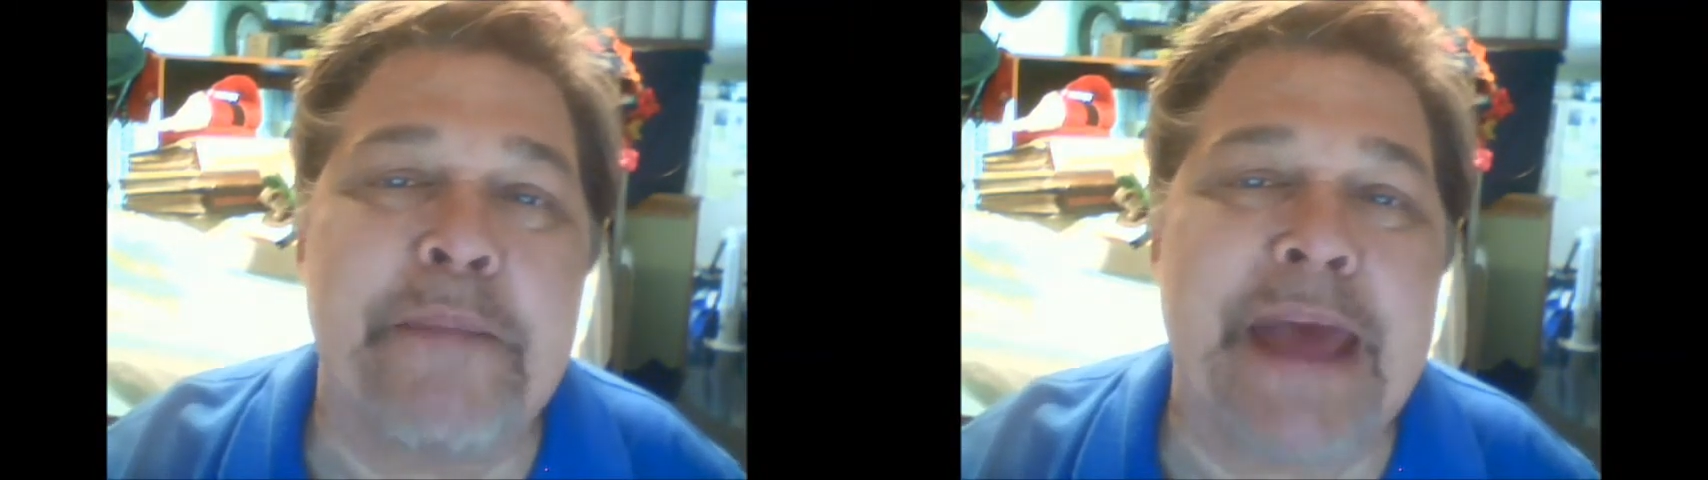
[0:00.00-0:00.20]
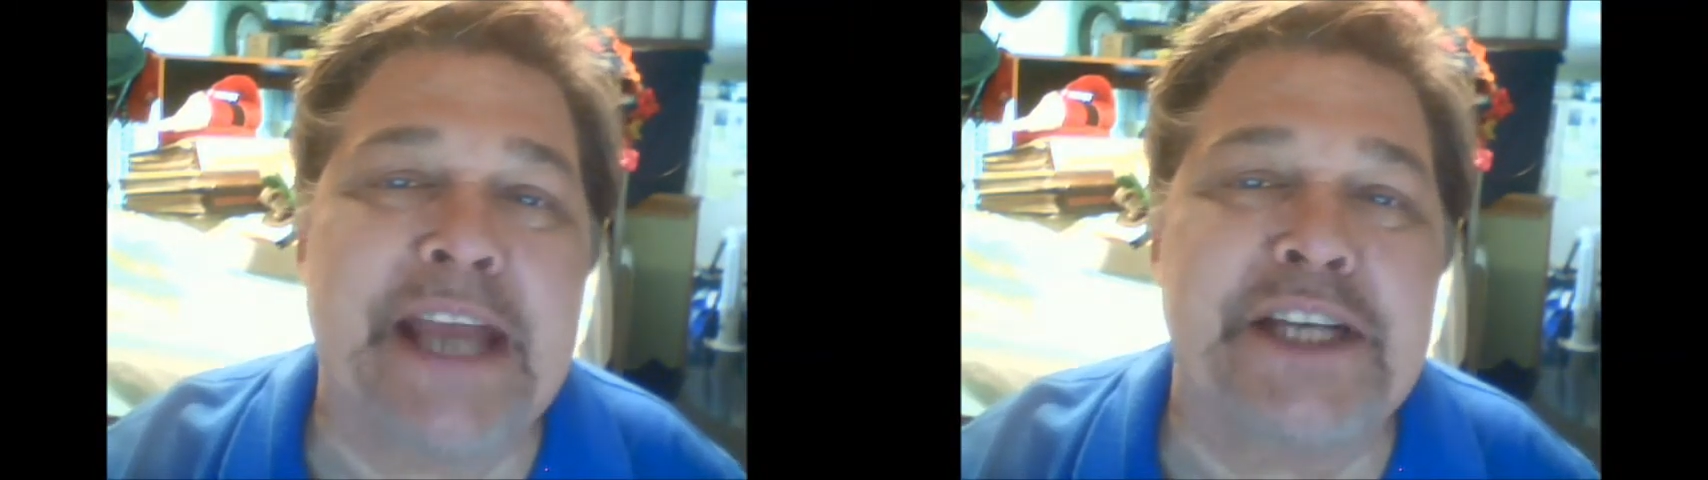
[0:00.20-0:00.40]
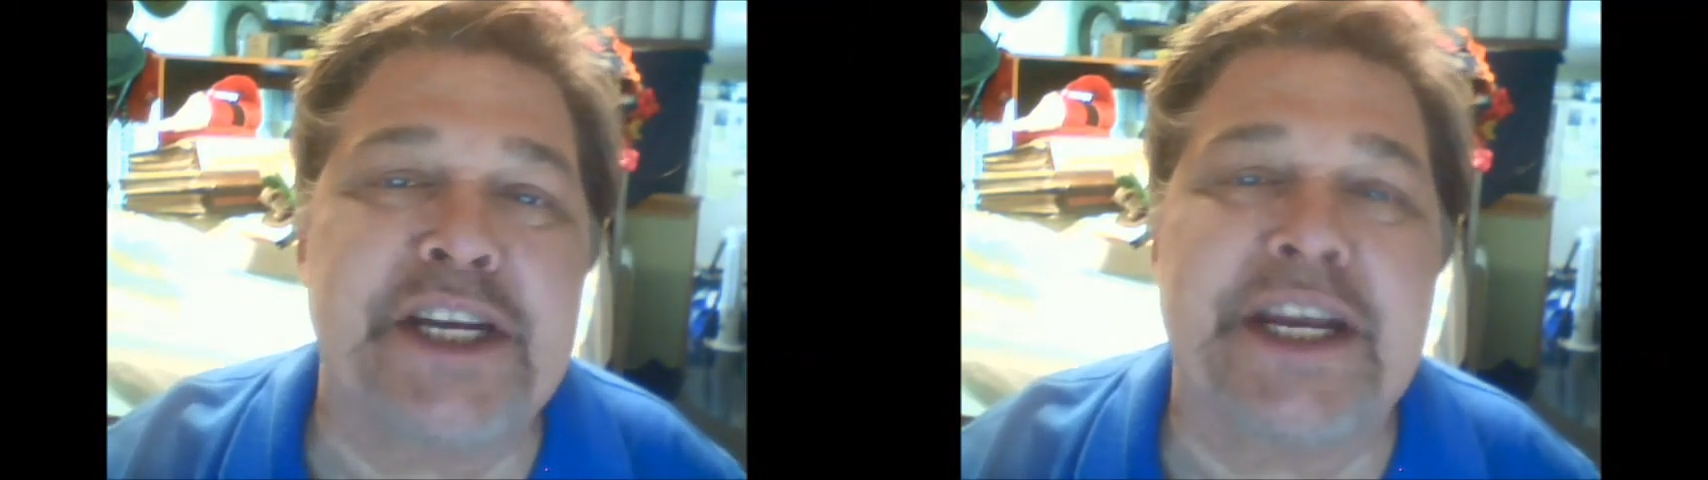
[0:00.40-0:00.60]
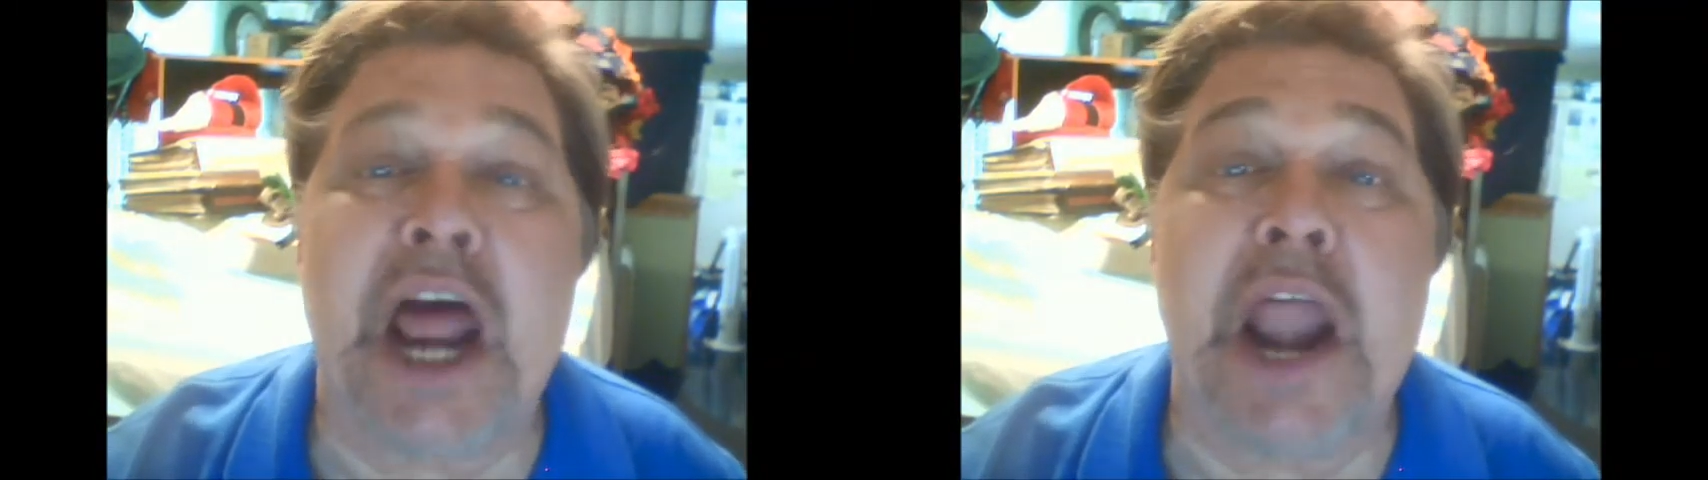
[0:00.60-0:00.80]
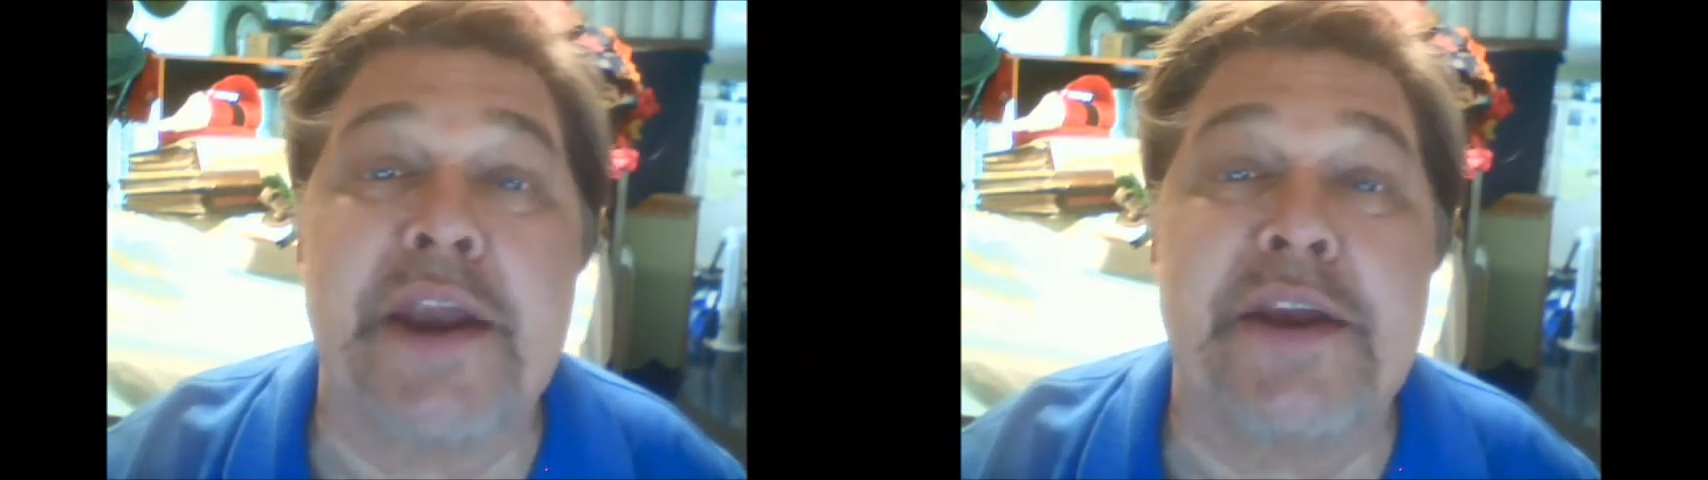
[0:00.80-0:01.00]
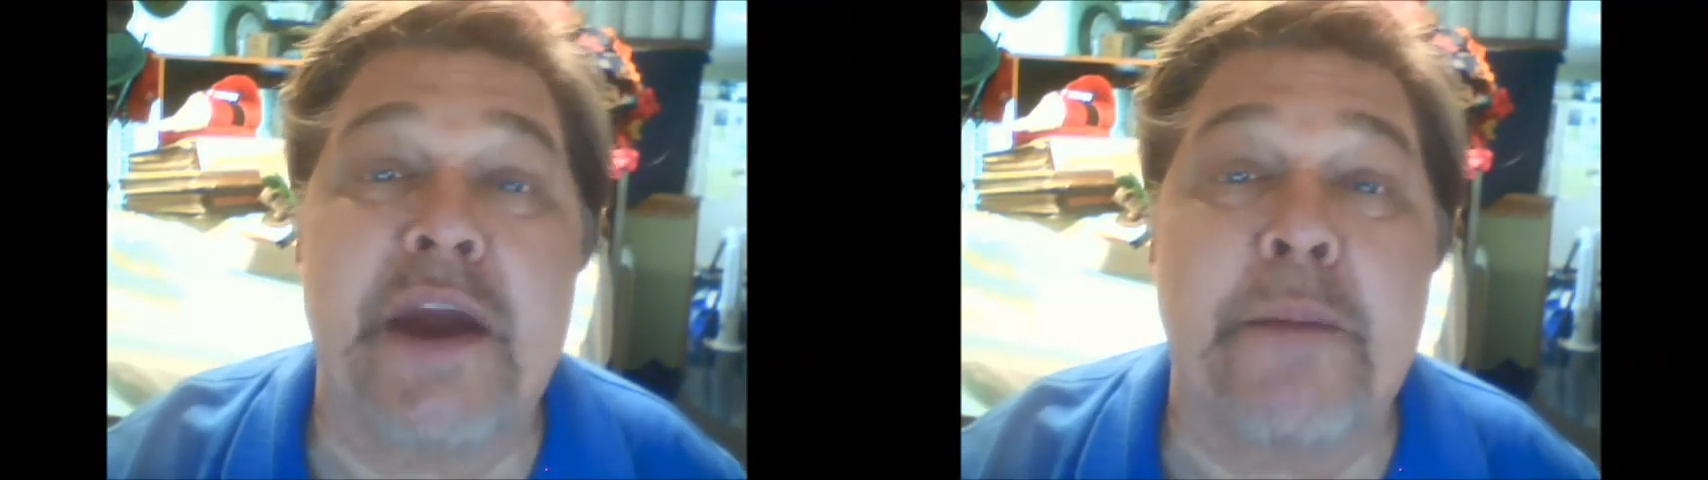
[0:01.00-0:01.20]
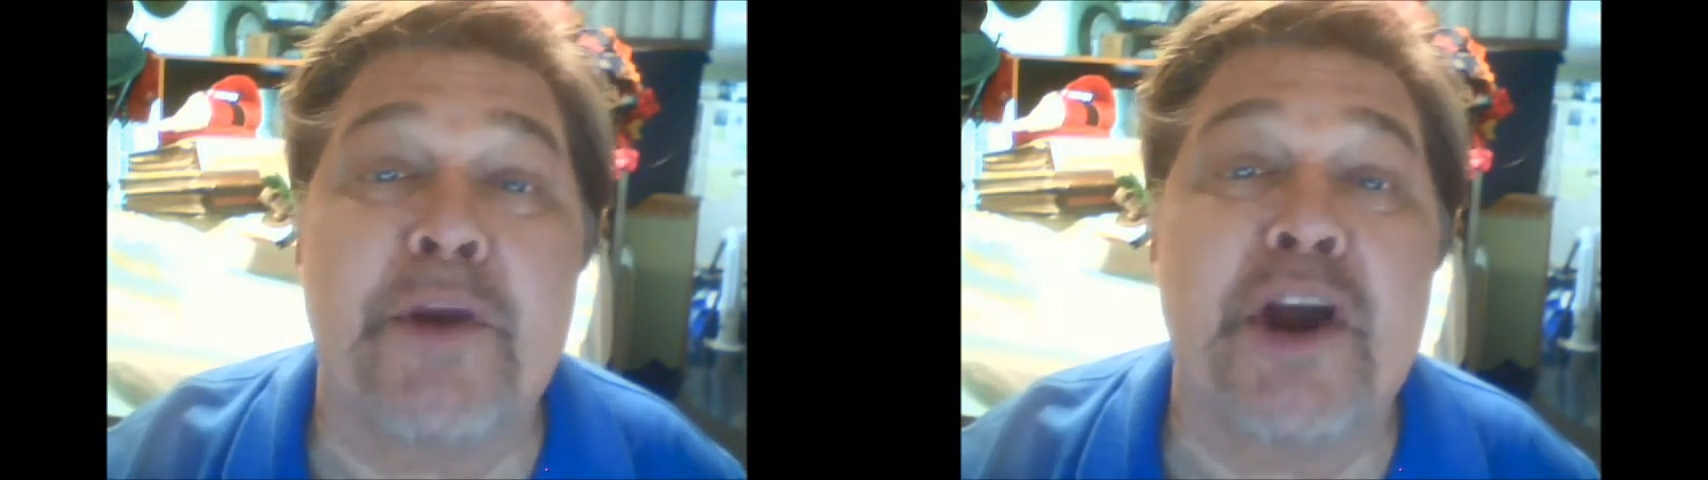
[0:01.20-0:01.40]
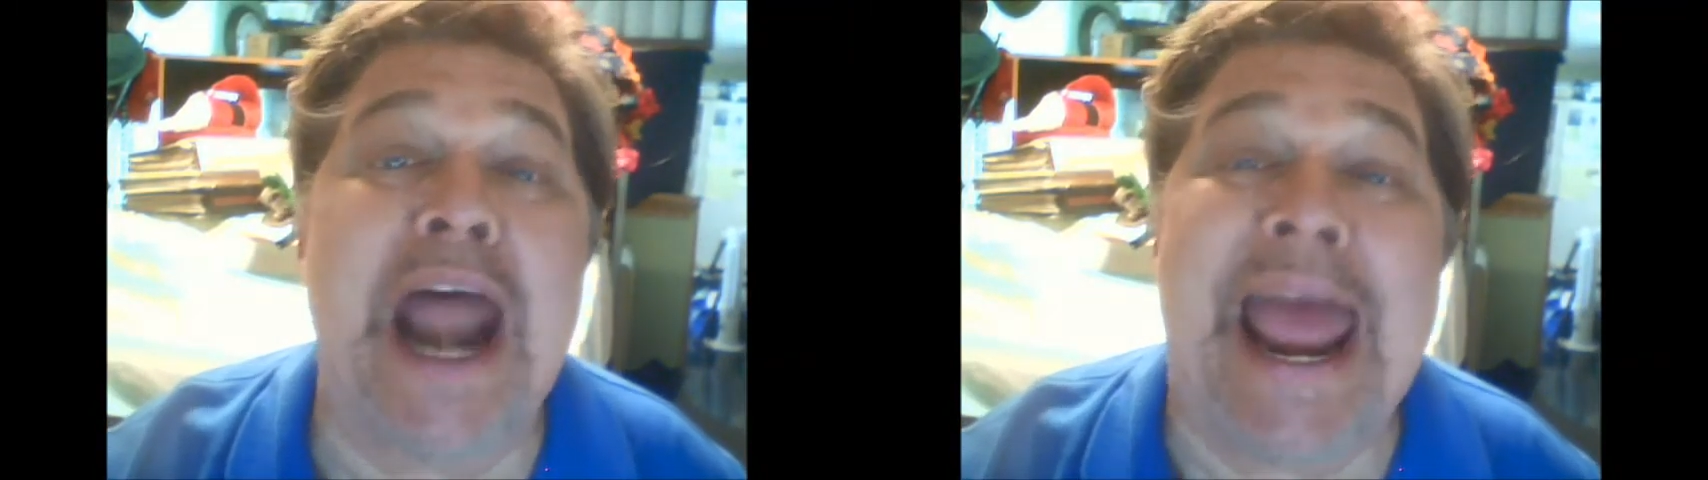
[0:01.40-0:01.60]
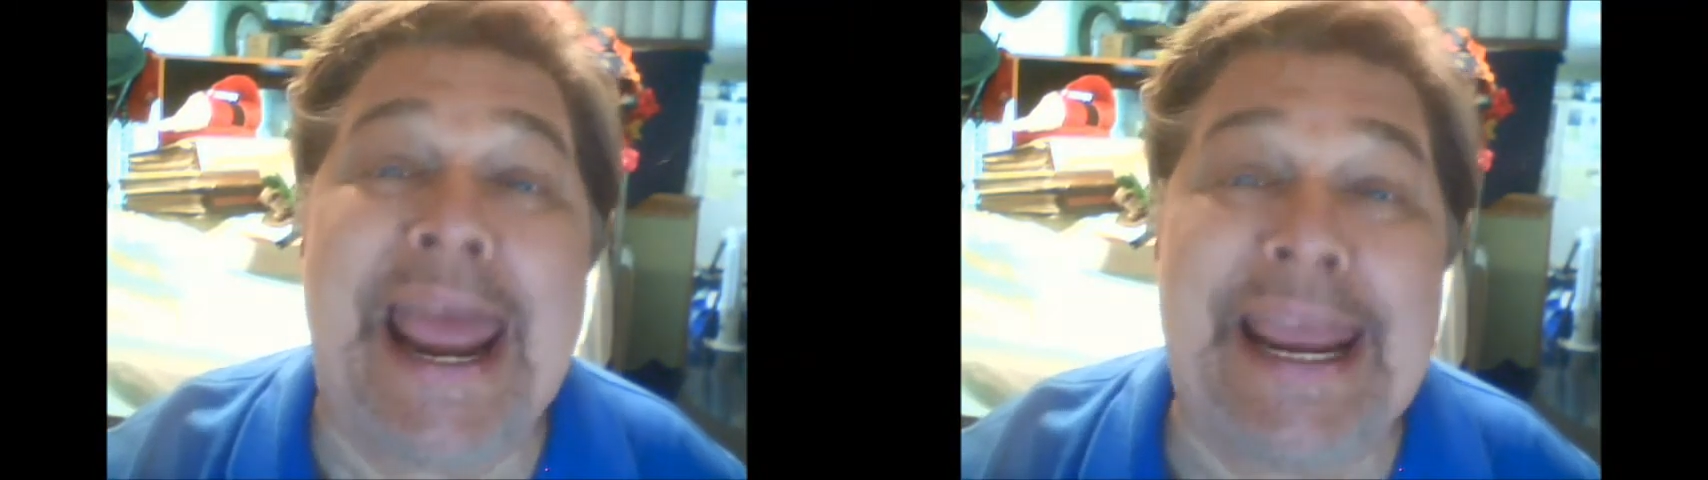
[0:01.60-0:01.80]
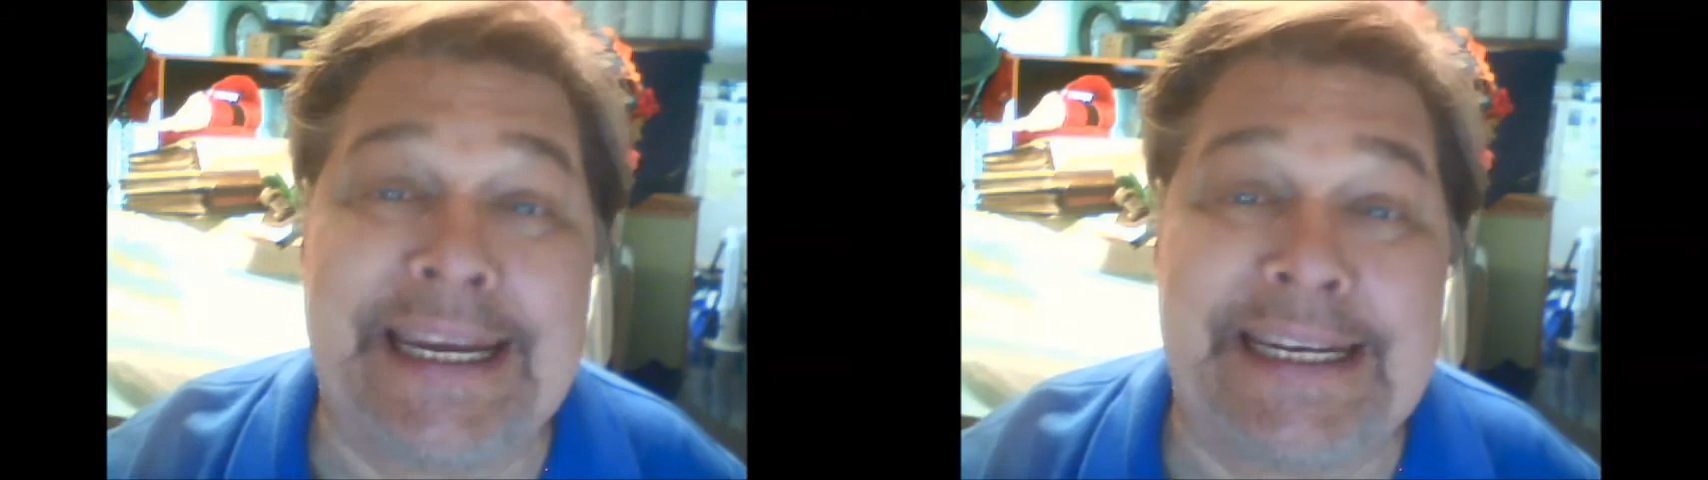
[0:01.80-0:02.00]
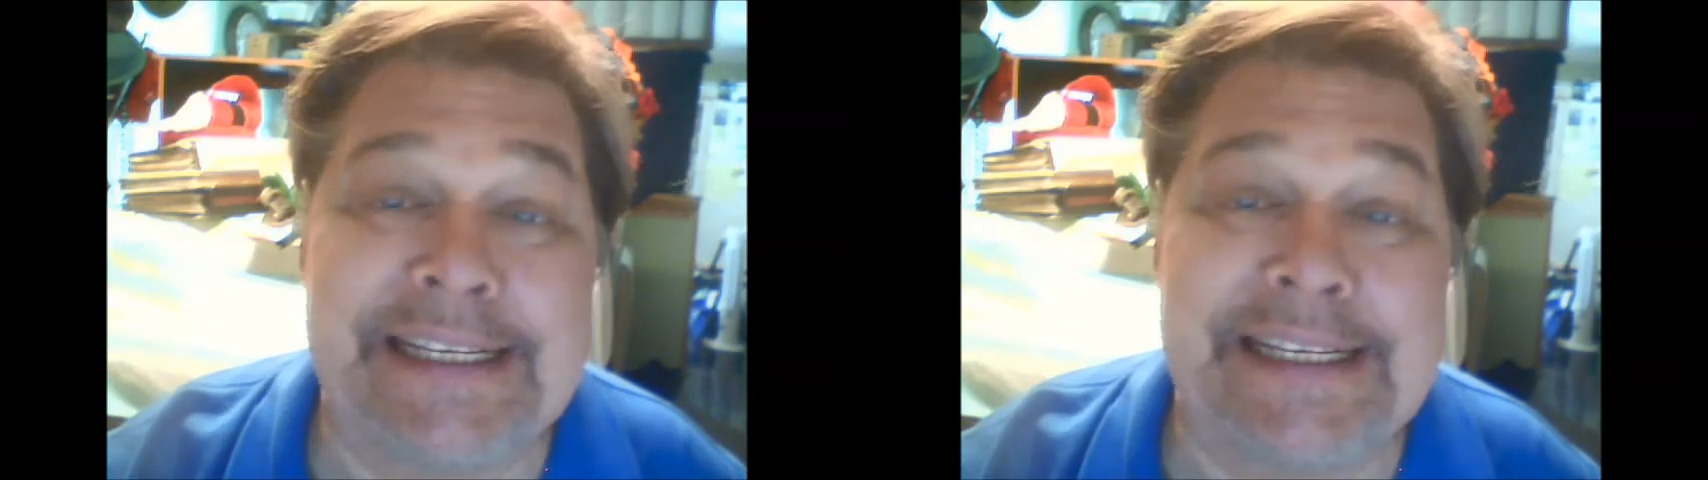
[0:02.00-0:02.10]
Magic number 8.